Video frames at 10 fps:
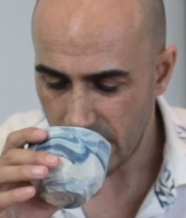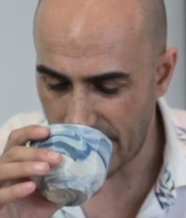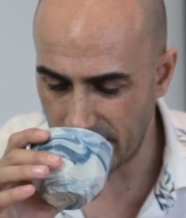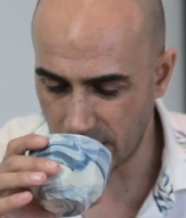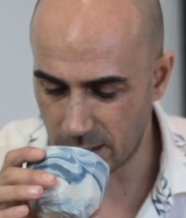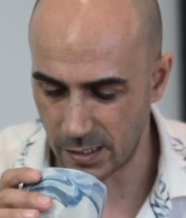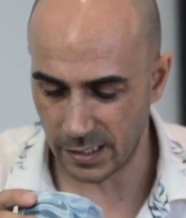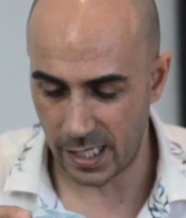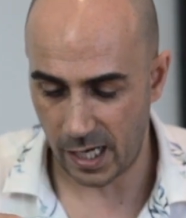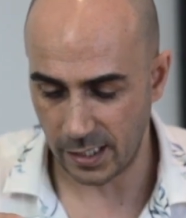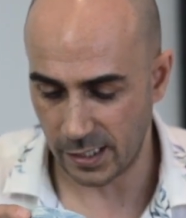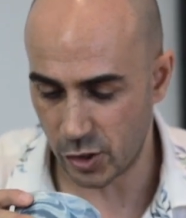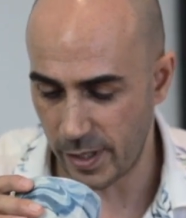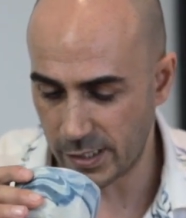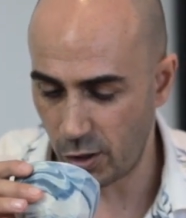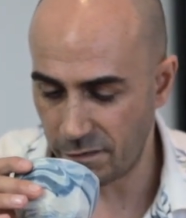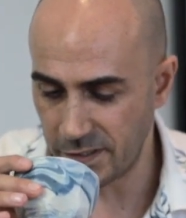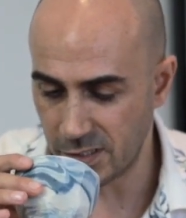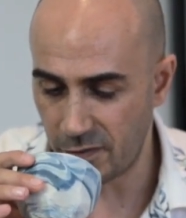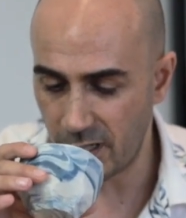and it can't extract
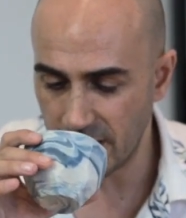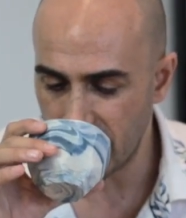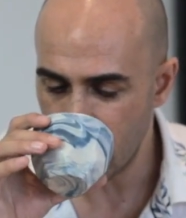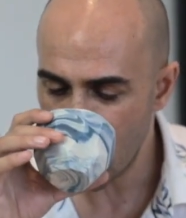coffee as finely.